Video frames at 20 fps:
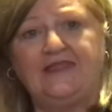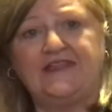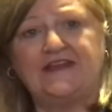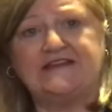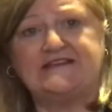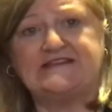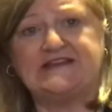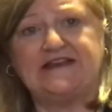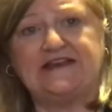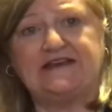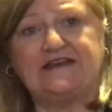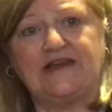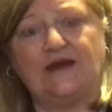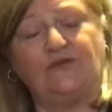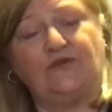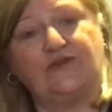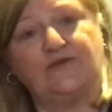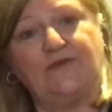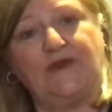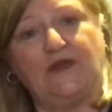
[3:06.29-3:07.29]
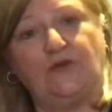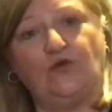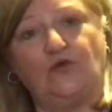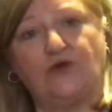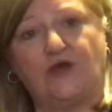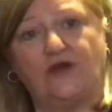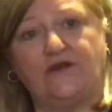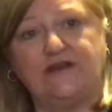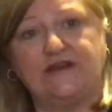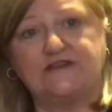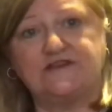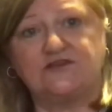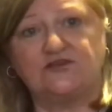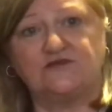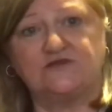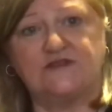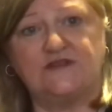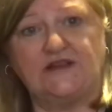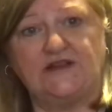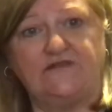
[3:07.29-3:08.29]
they said, come with me, we'll go next
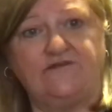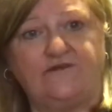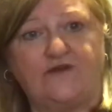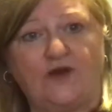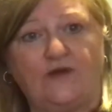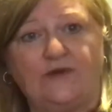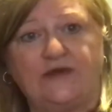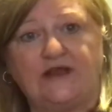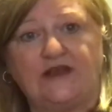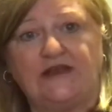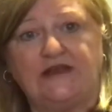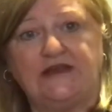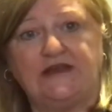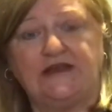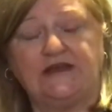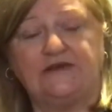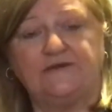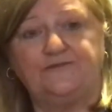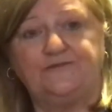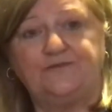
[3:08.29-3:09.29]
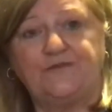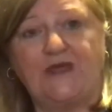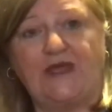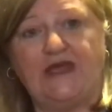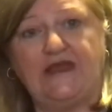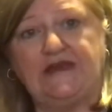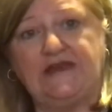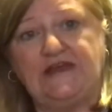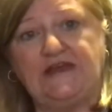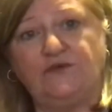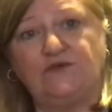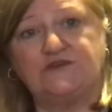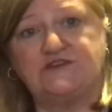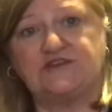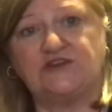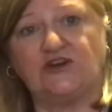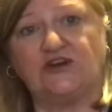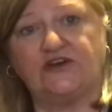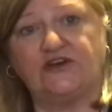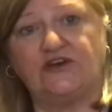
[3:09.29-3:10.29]
door to the lymphoma clinic. And he was
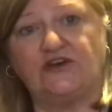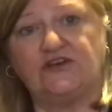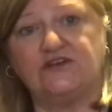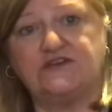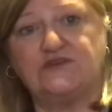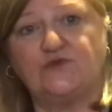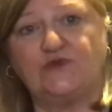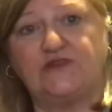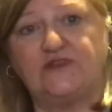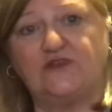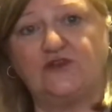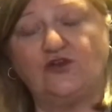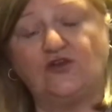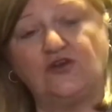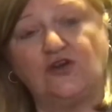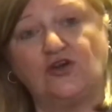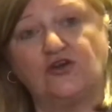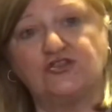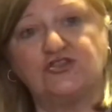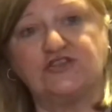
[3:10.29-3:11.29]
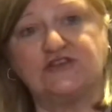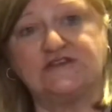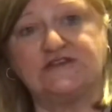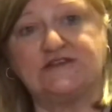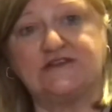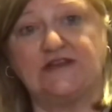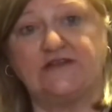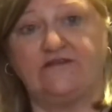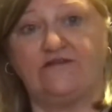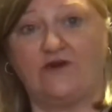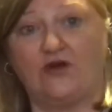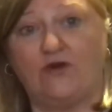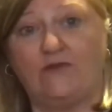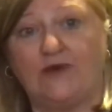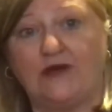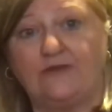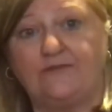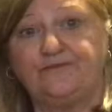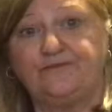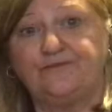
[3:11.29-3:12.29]
diagnosed with a non-Hodgkin's
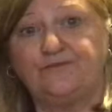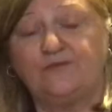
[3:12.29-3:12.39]
lymphoma.